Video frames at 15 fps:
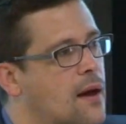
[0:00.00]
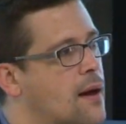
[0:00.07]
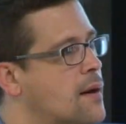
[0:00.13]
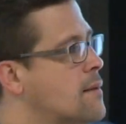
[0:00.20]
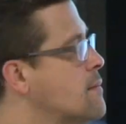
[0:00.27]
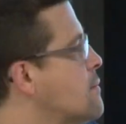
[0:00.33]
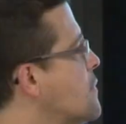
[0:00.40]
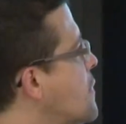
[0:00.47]

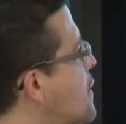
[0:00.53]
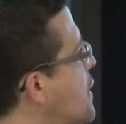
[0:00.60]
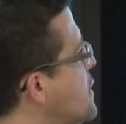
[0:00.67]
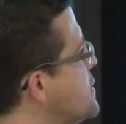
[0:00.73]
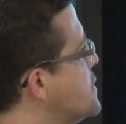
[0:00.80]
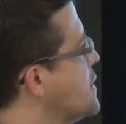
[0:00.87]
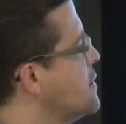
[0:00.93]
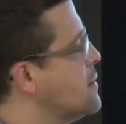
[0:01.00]
um,
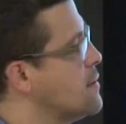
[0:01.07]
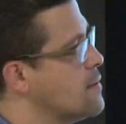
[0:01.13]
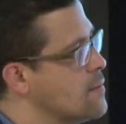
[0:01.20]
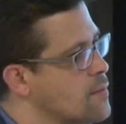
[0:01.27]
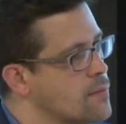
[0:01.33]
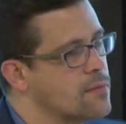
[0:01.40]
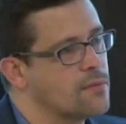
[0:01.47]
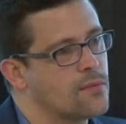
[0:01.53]
I'd say that
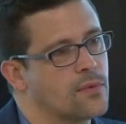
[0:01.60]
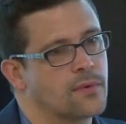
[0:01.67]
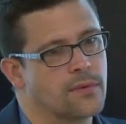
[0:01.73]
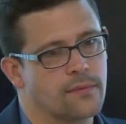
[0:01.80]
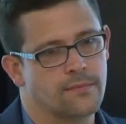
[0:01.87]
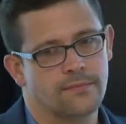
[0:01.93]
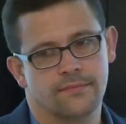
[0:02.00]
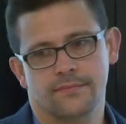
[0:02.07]

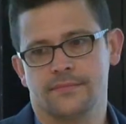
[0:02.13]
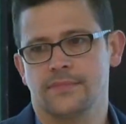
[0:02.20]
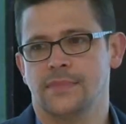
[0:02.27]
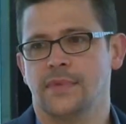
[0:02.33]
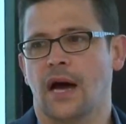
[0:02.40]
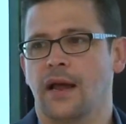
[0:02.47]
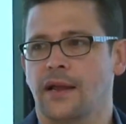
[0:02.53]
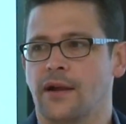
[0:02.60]
we're
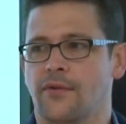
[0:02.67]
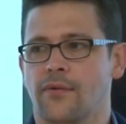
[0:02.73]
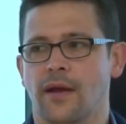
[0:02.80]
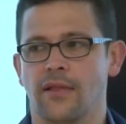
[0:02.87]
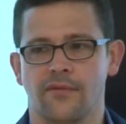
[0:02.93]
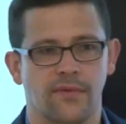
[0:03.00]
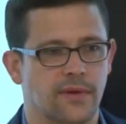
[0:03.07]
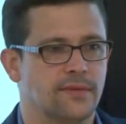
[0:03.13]
not
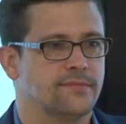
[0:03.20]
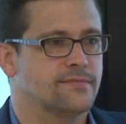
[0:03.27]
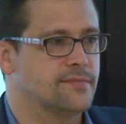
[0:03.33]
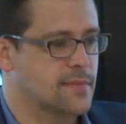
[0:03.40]
irrelevant.